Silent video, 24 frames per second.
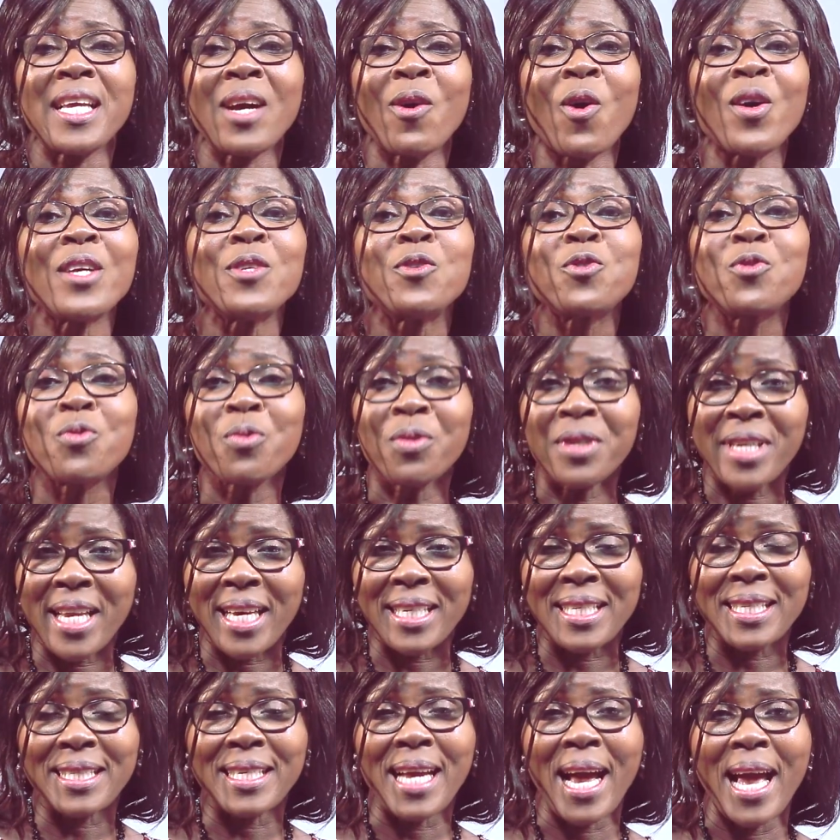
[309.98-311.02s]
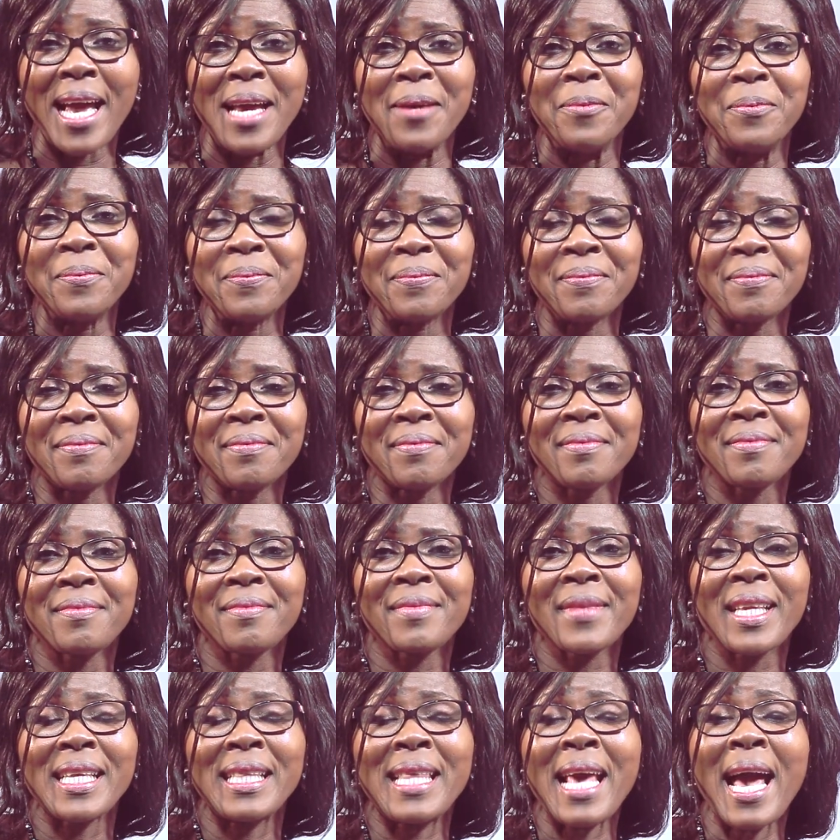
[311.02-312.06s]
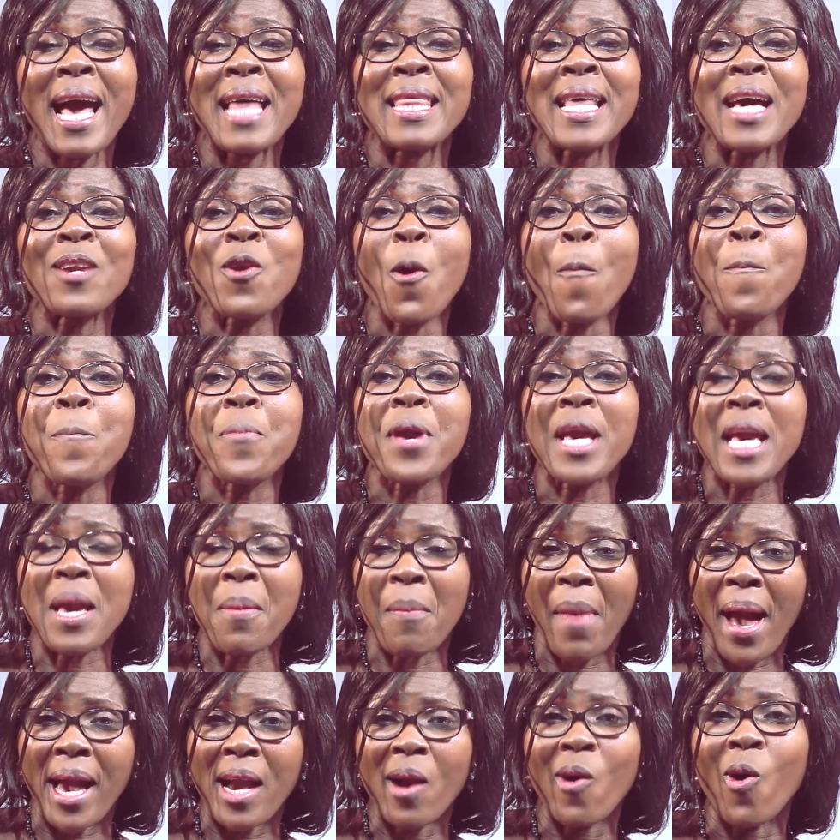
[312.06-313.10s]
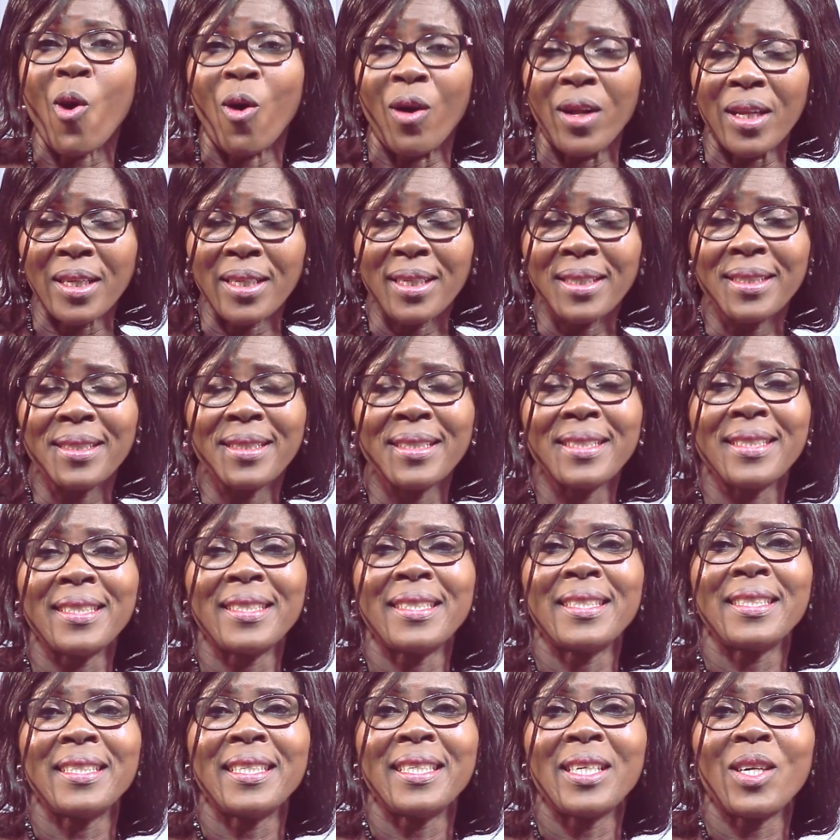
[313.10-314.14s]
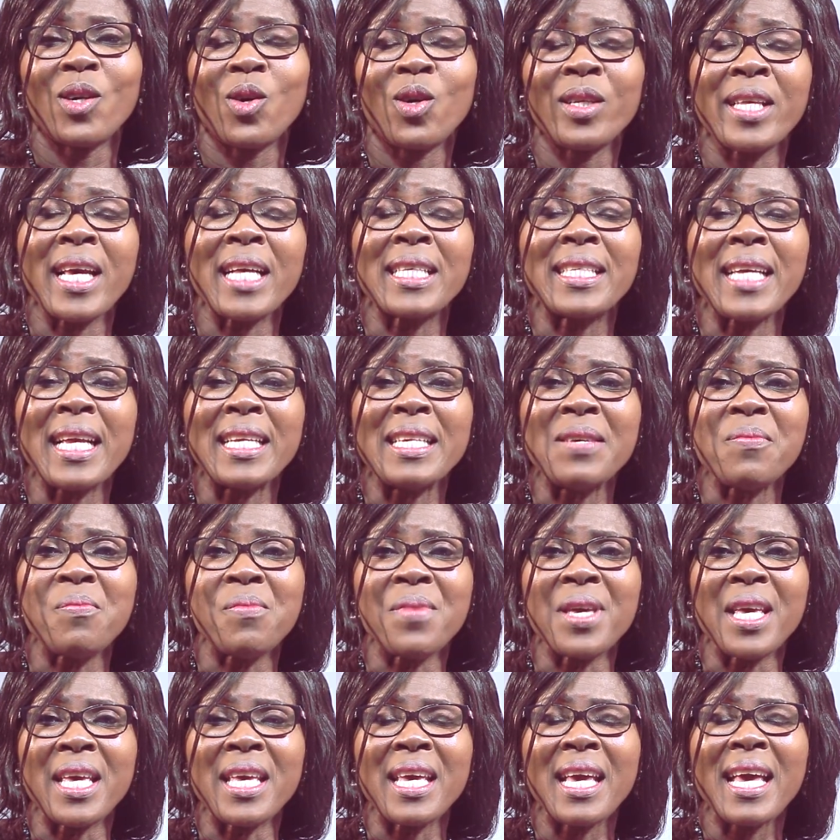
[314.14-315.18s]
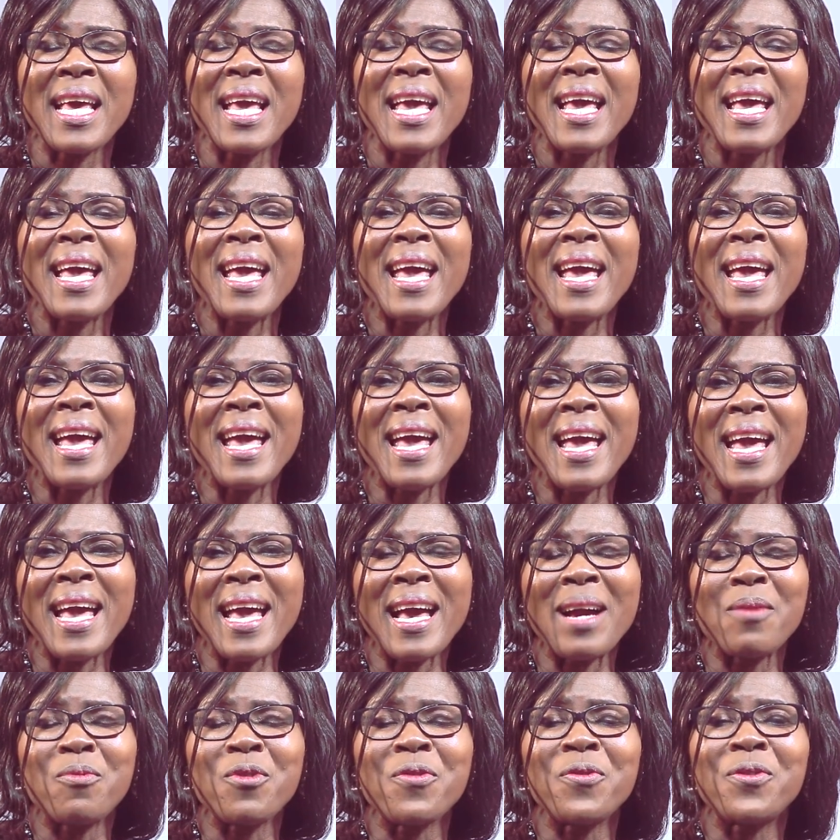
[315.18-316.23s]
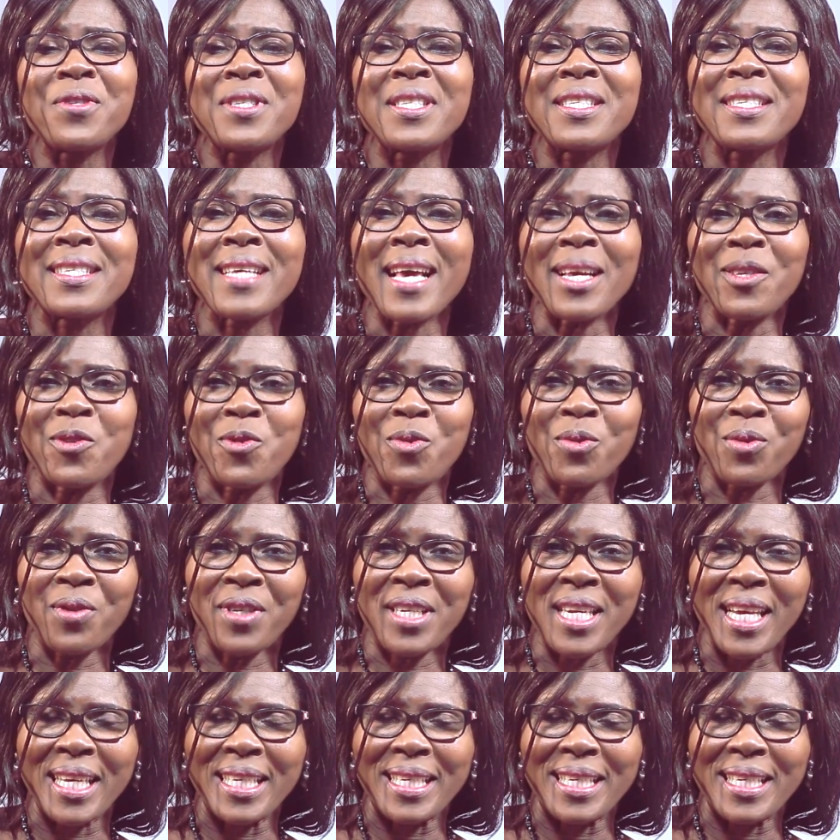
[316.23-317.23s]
day or in 2 days' time, they're either not picking my call or they're telling me, we've settled it.